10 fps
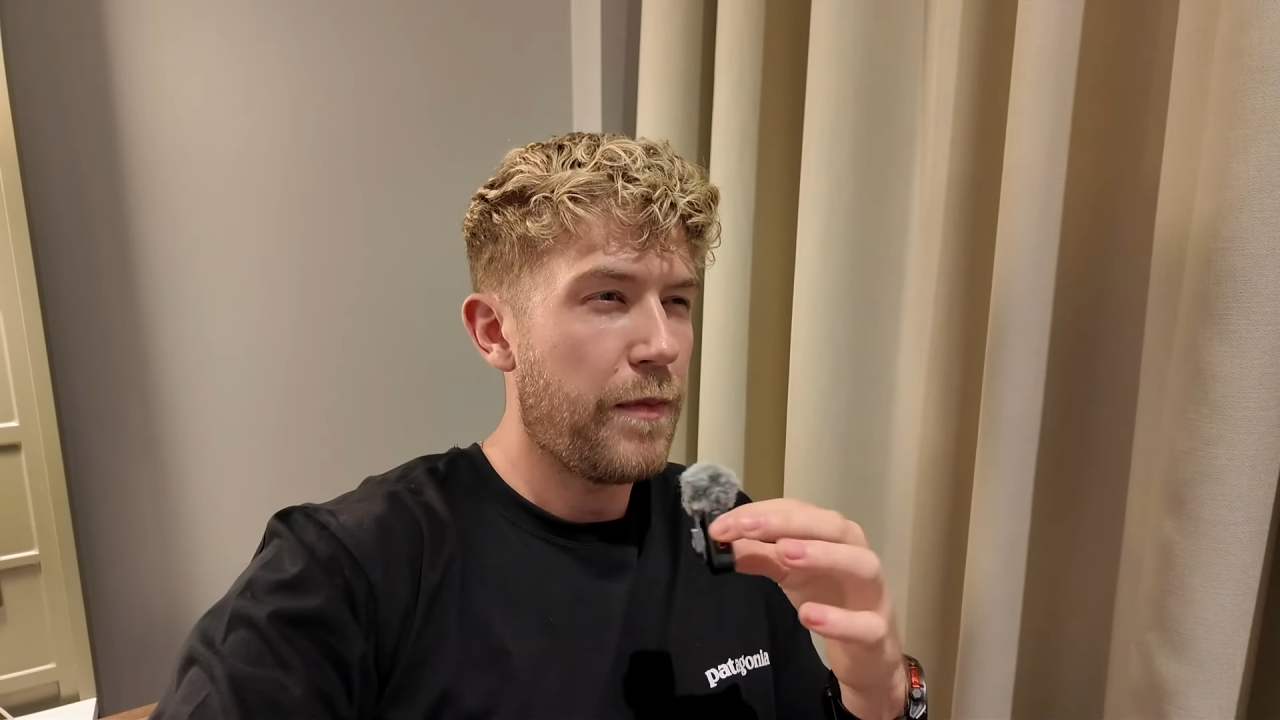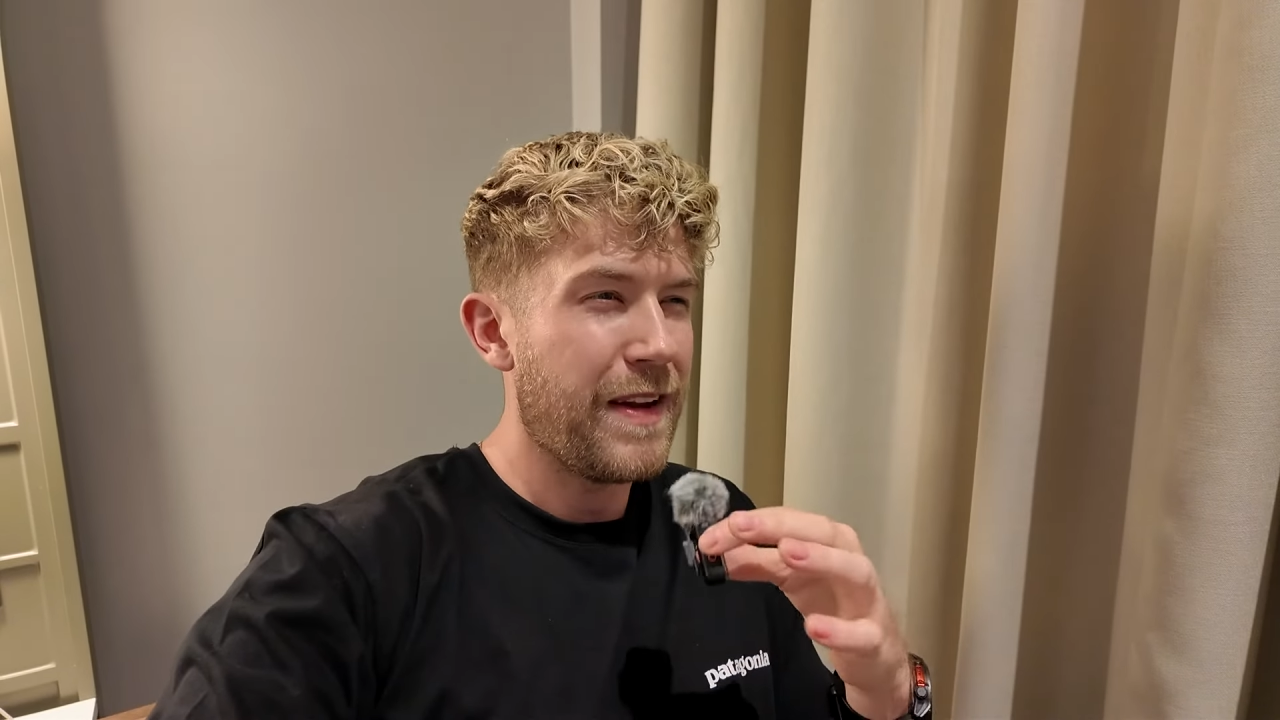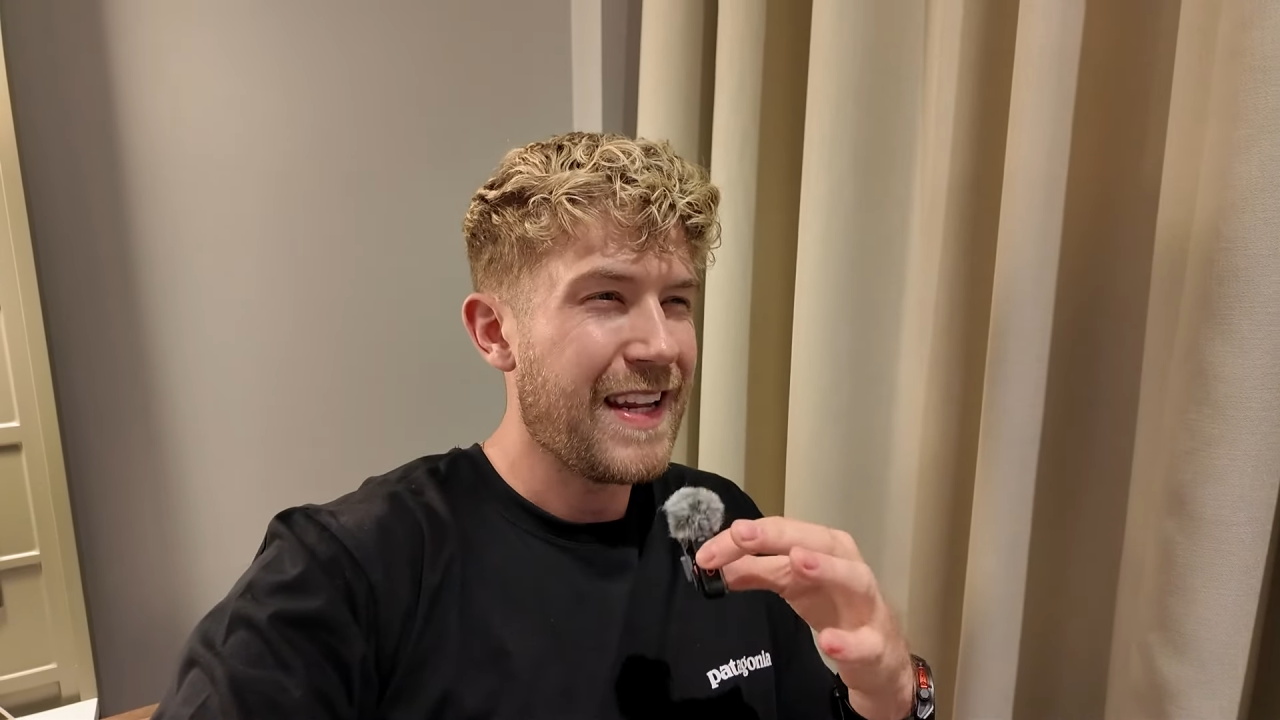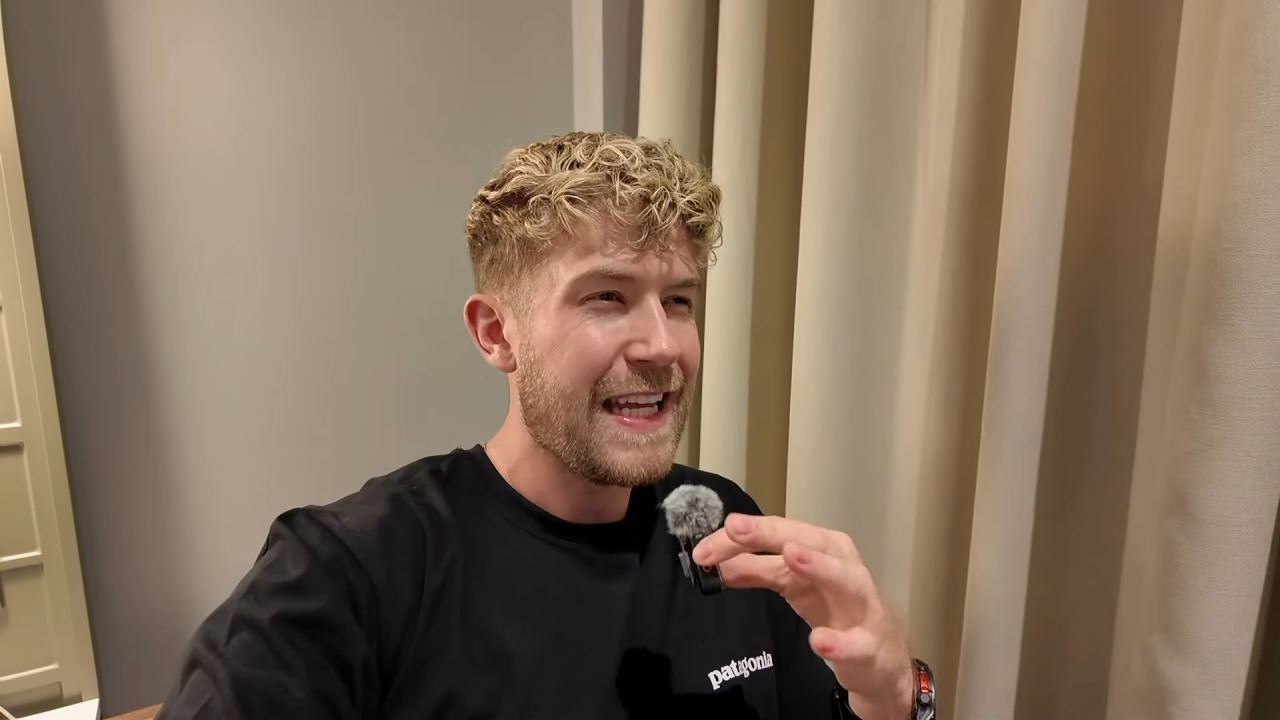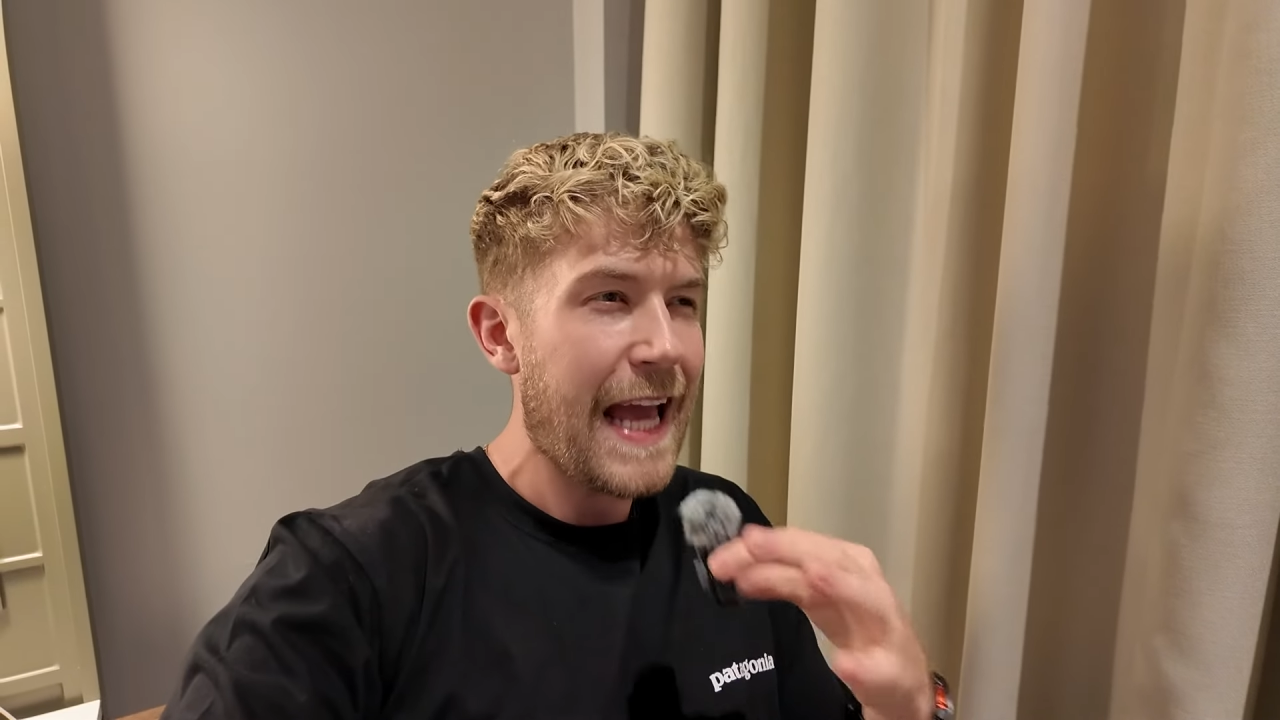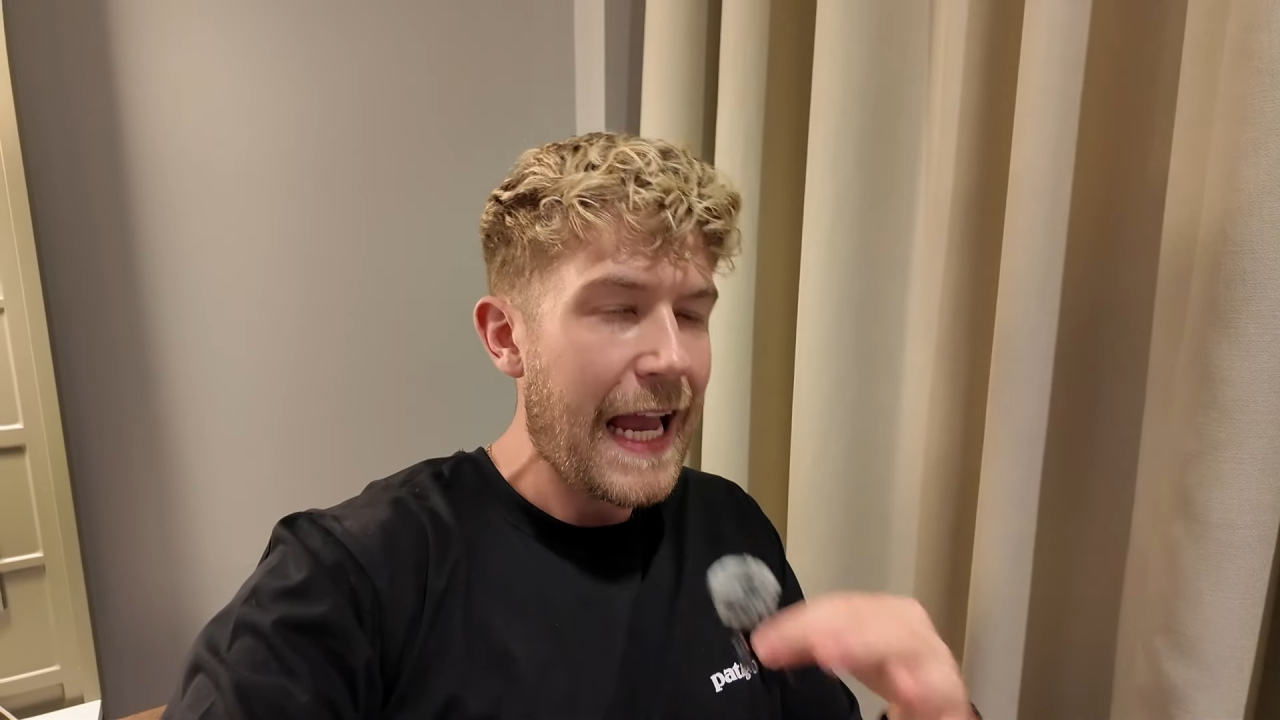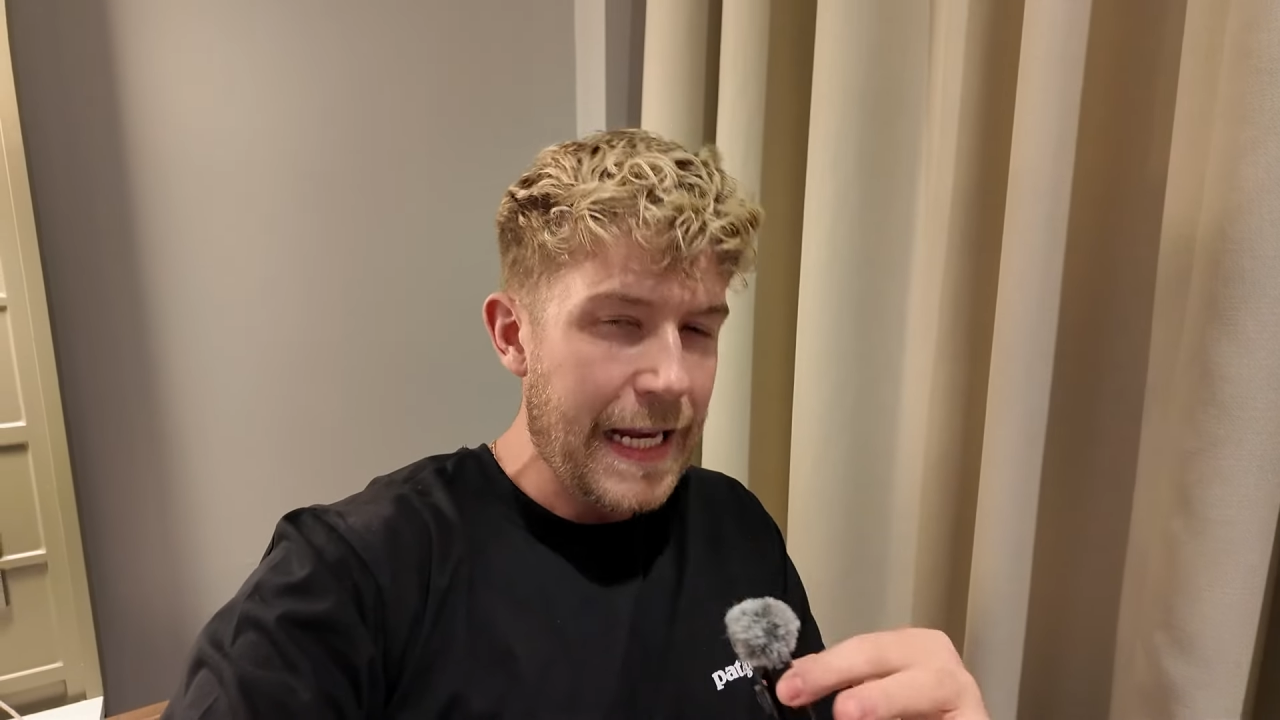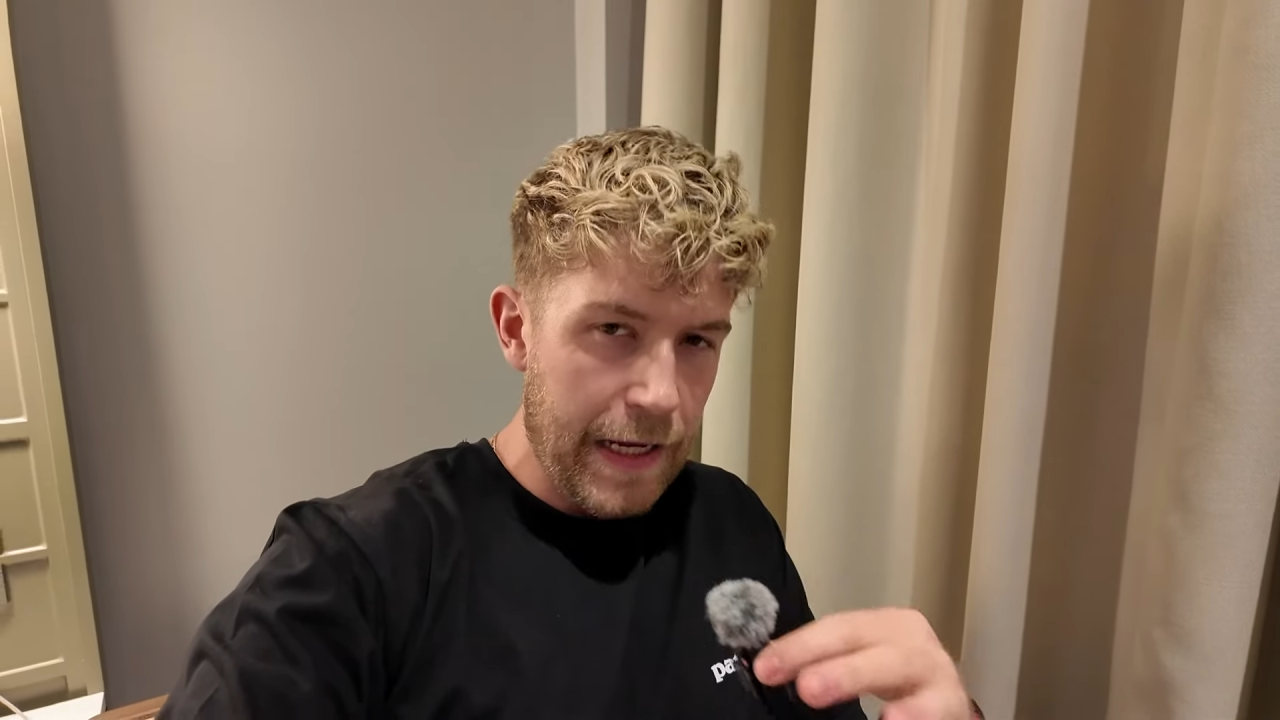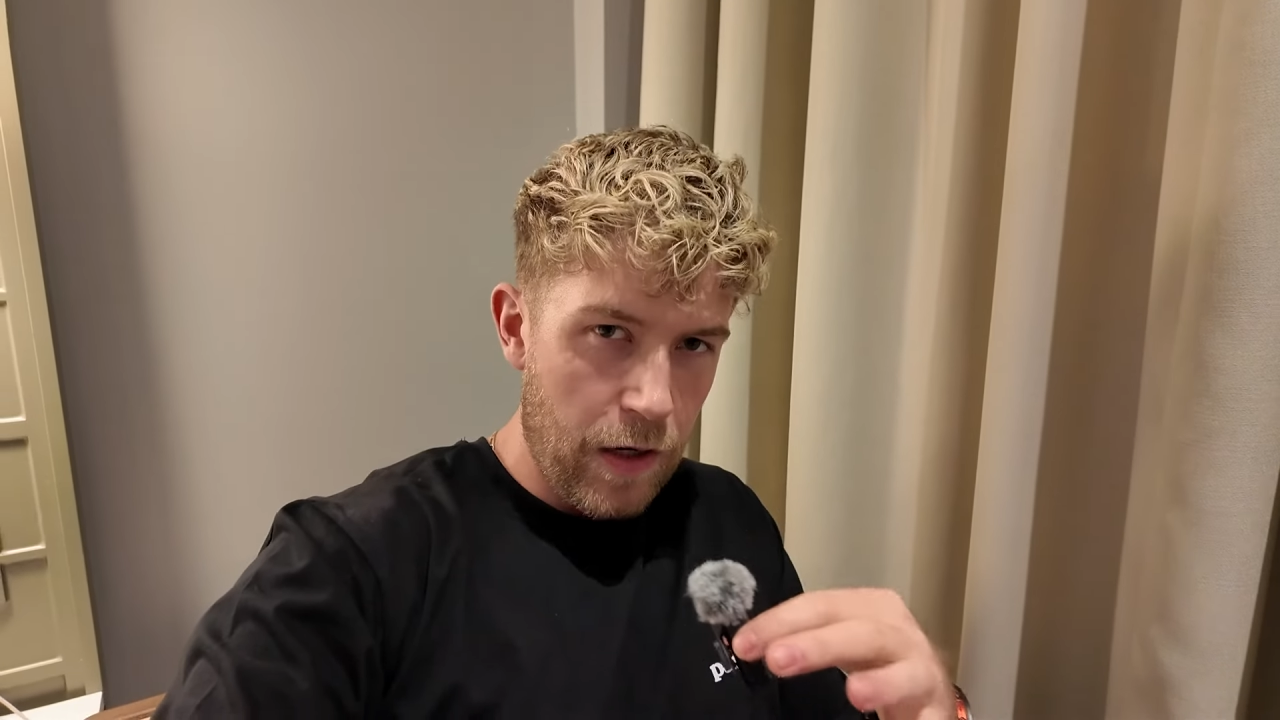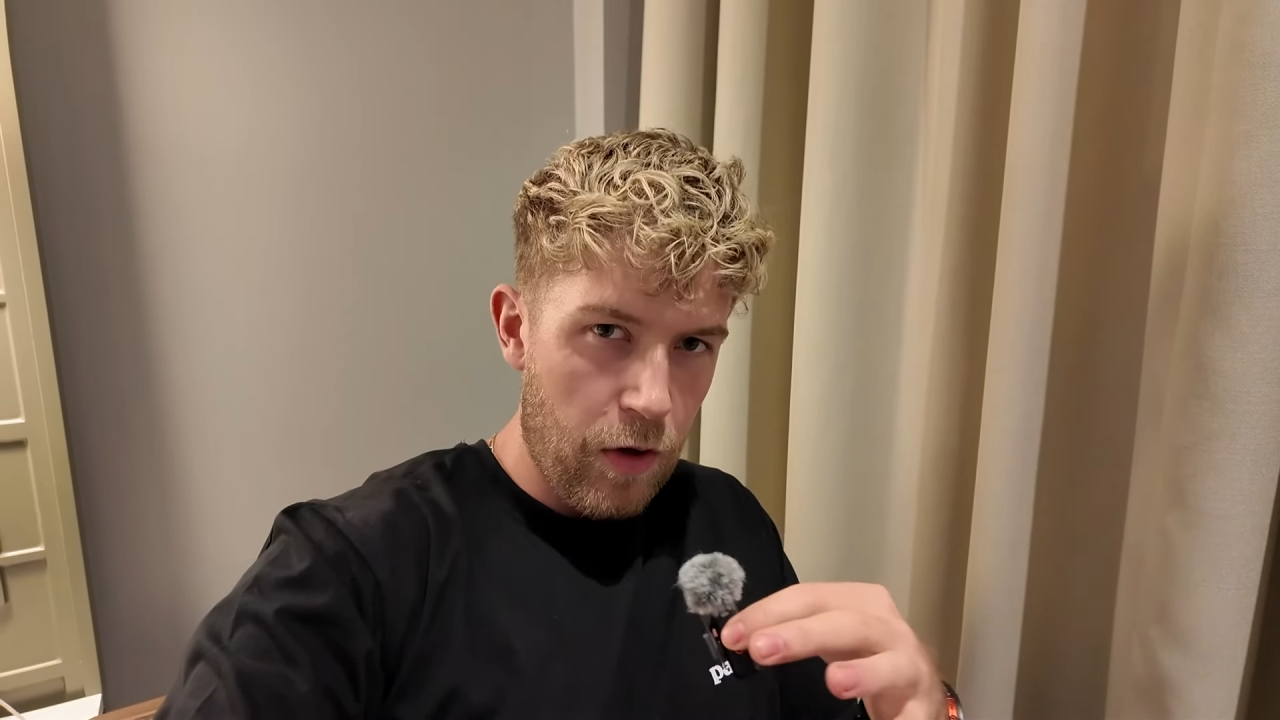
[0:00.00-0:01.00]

been gaining a